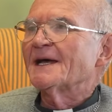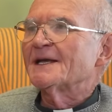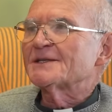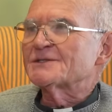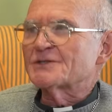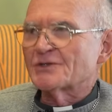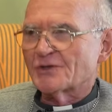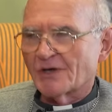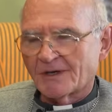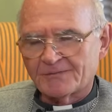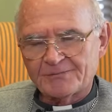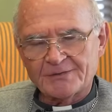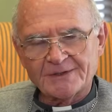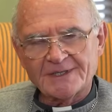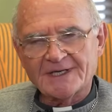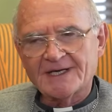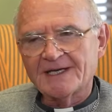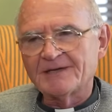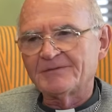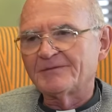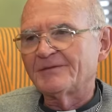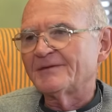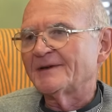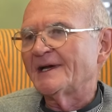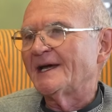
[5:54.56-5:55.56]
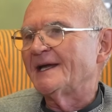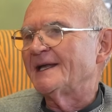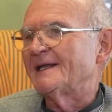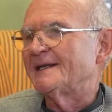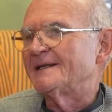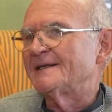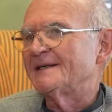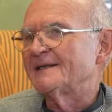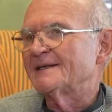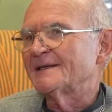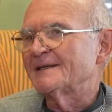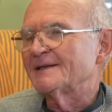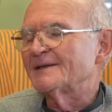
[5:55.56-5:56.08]
It's a job for life,
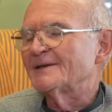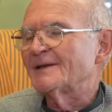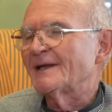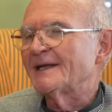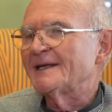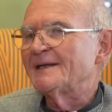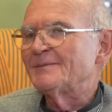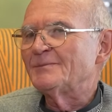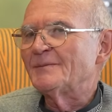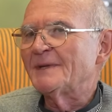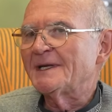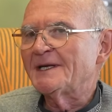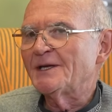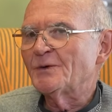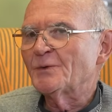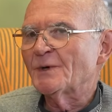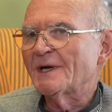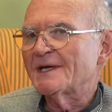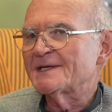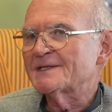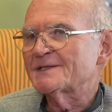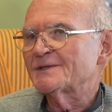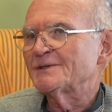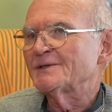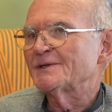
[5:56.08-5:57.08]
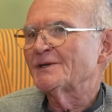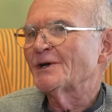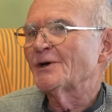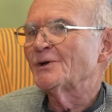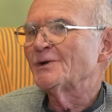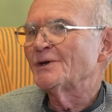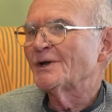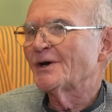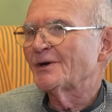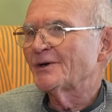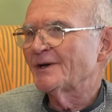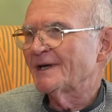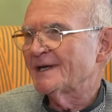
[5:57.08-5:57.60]
and in many ways no
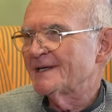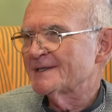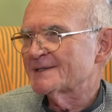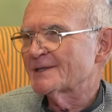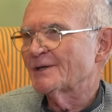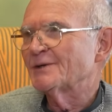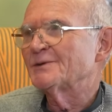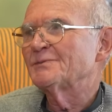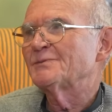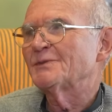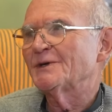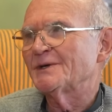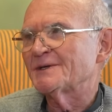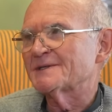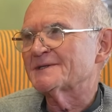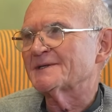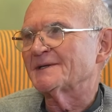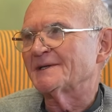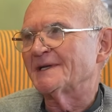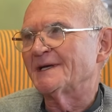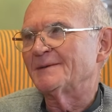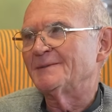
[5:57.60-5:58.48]
longer his own person.